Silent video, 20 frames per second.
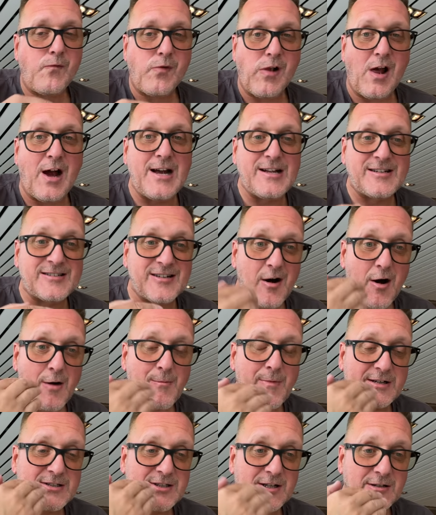That is hot,
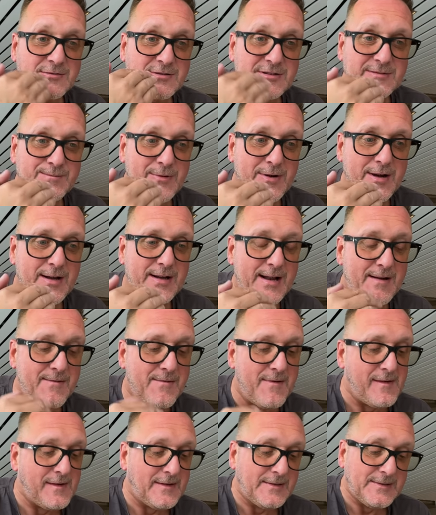my tongue's burning.
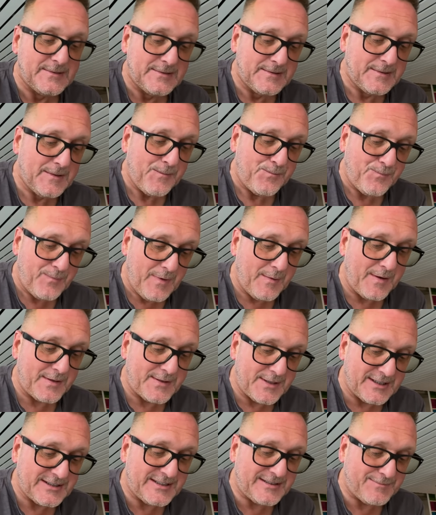
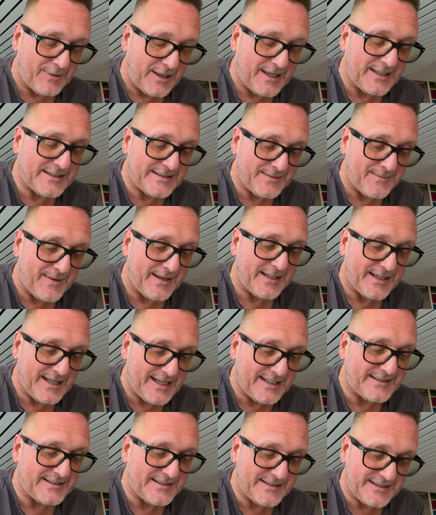It's spicy, man, it
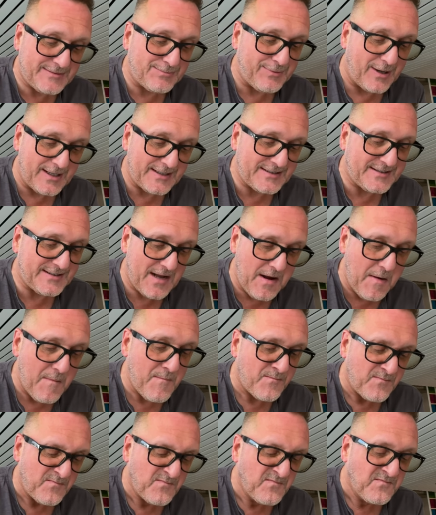is, it's spicy.
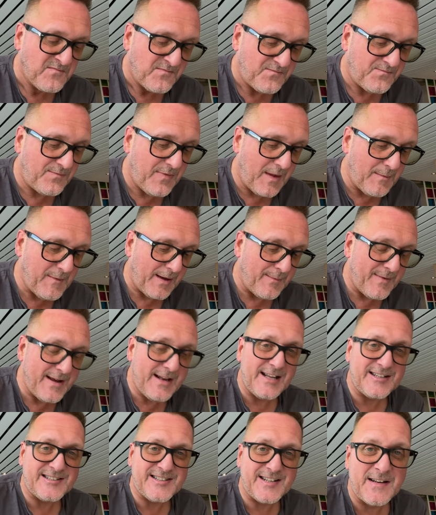I mean,
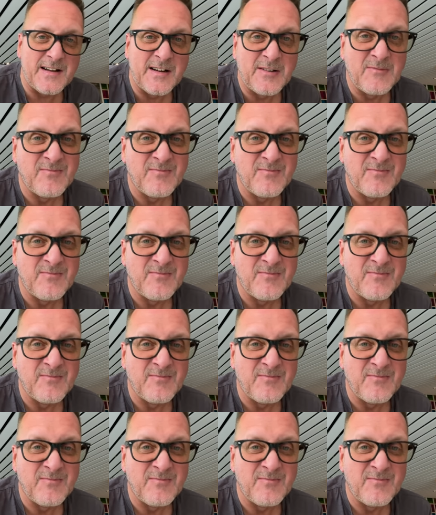listen,